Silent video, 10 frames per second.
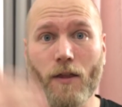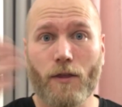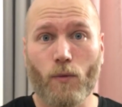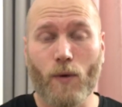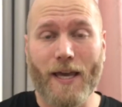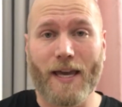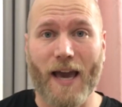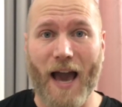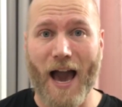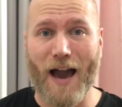the
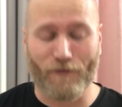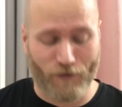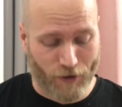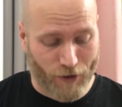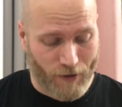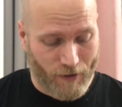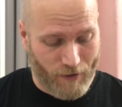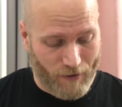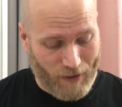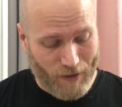week after,
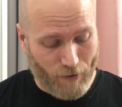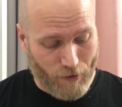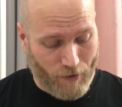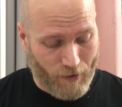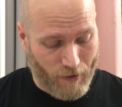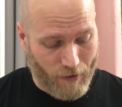either